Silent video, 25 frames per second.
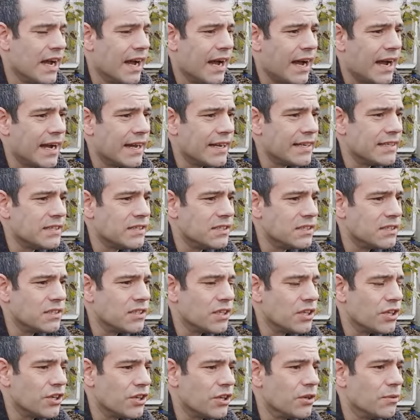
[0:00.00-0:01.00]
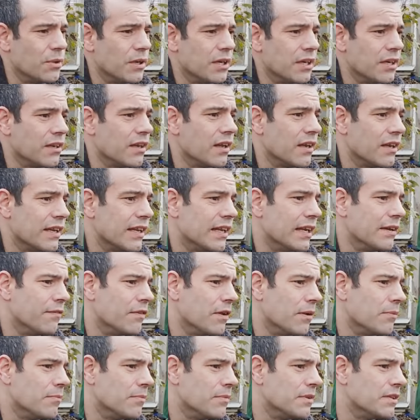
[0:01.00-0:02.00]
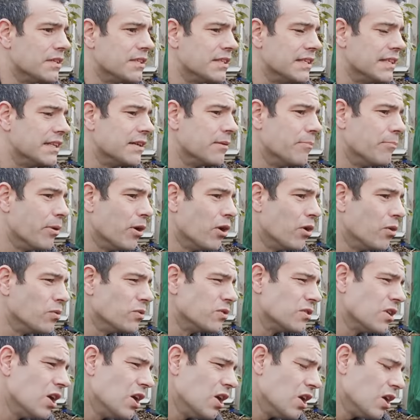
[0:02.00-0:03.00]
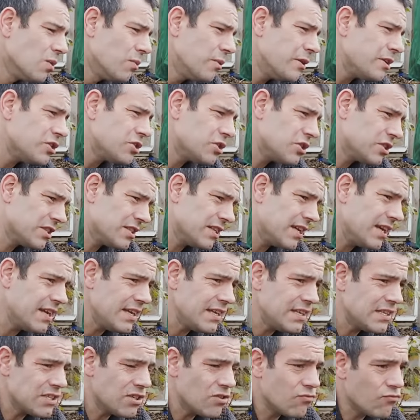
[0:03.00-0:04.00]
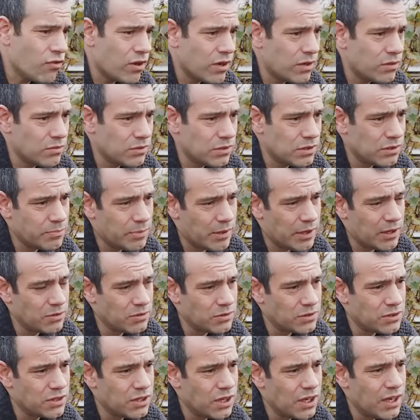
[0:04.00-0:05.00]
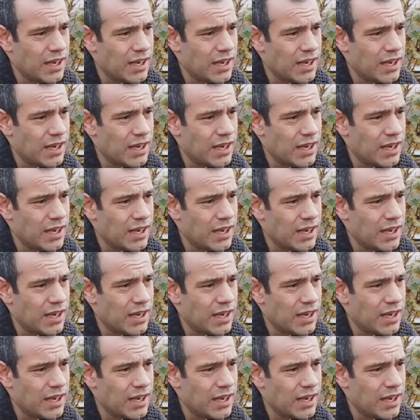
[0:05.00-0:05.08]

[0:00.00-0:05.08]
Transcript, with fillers: and you will leave them decompose, which takes around about